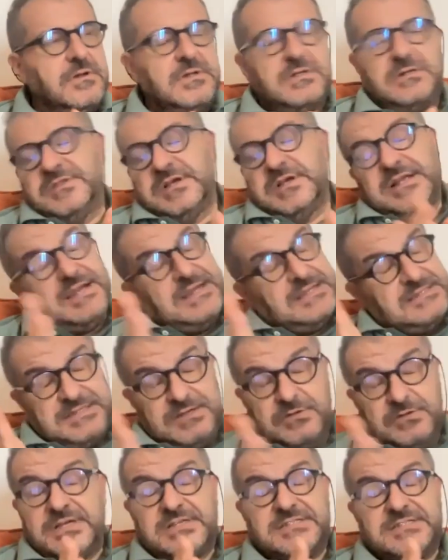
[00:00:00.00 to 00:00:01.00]
The
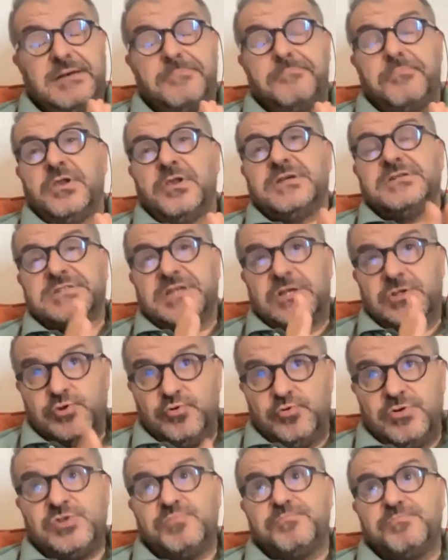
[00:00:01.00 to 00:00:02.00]
classical example is a
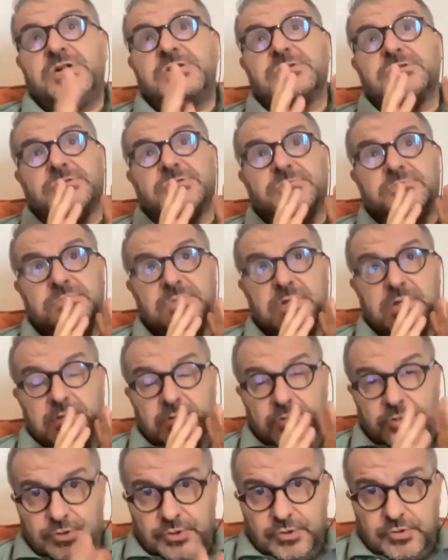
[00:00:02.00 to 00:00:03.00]
Jewish person
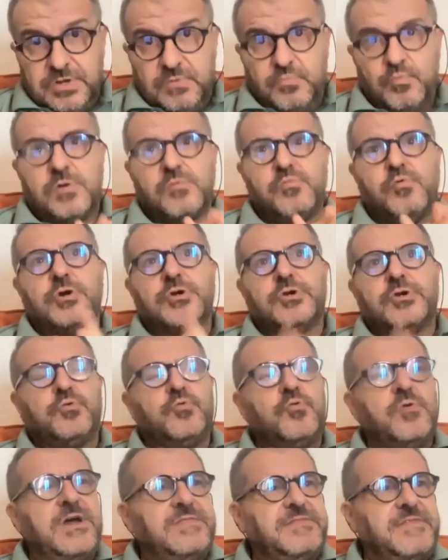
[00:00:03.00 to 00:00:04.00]
during World War
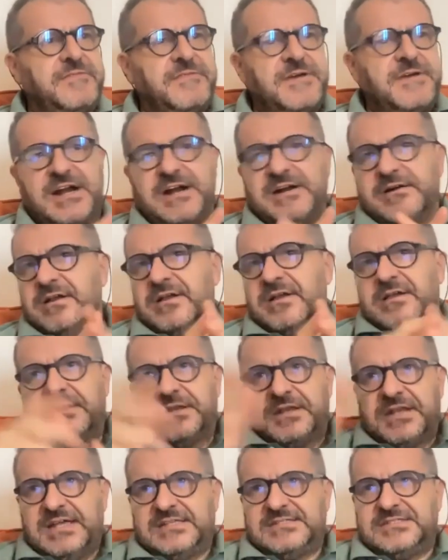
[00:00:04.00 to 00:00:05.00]
II, and then there are
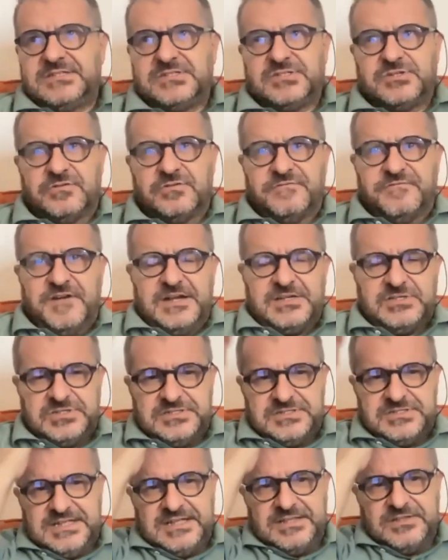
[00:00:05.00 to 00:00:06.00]
Nazis or
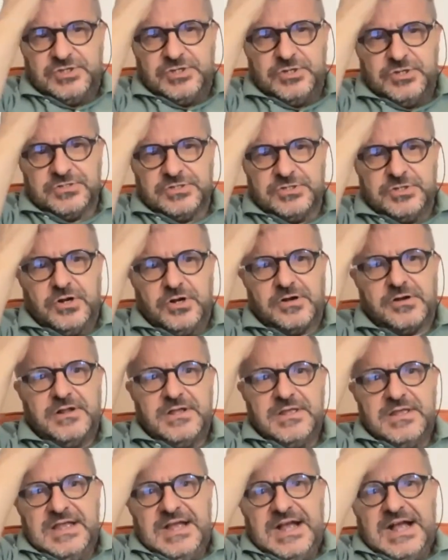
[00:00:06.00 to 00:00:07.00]
fascists at your door
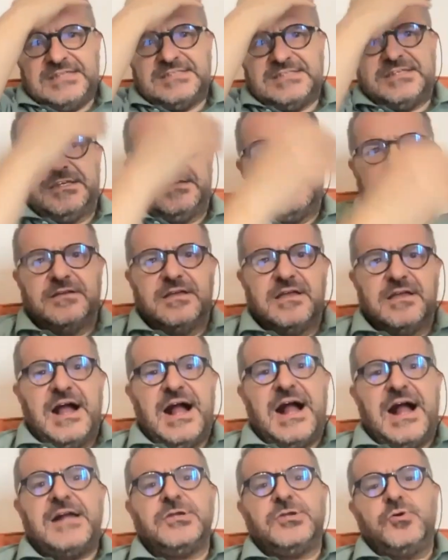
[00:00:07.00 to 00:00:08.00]
asking,
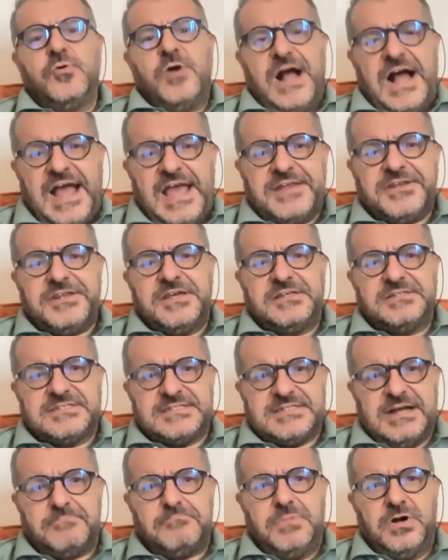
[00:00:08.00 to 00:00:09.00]
are you hiding
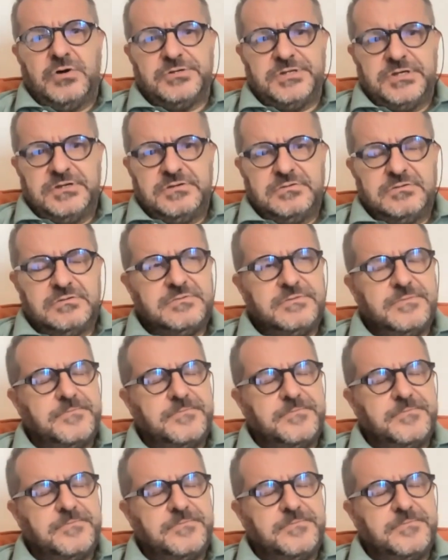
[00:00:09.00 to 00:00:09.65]
somebody?